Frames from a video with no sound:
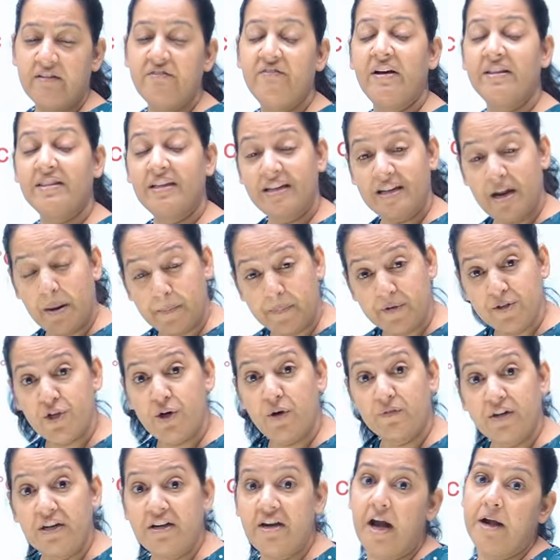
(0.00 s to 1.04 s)
When the temperature
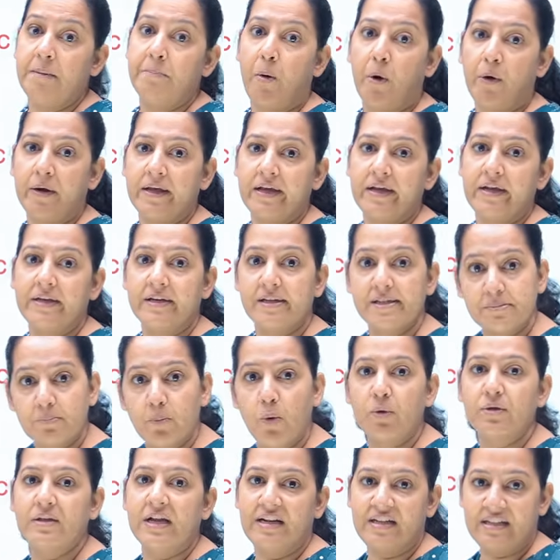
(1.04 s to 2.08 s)
of the dead body is
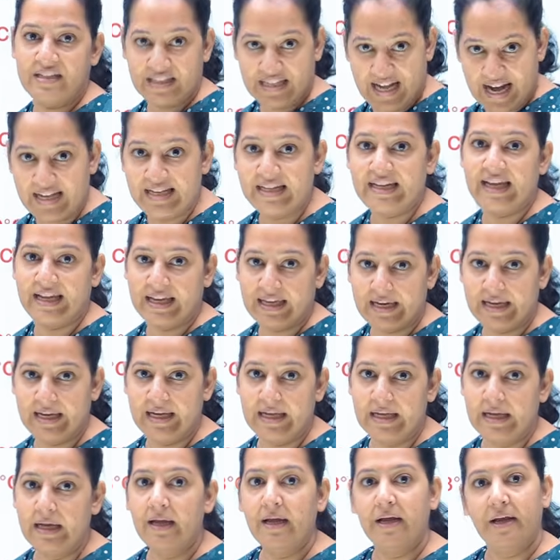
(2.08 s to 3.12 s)
more than 10 degree,
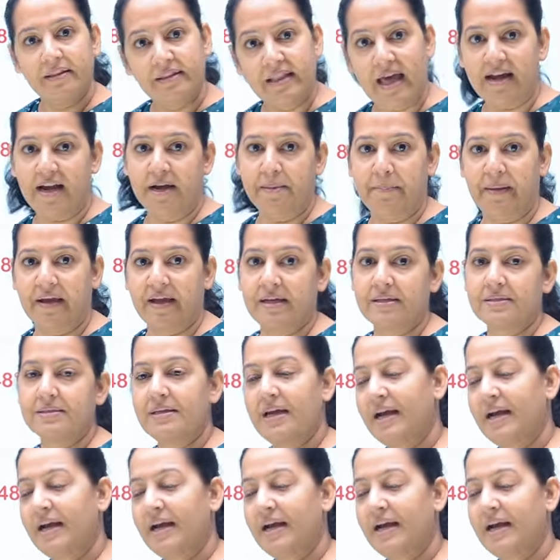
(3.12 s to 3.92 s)
then it begins.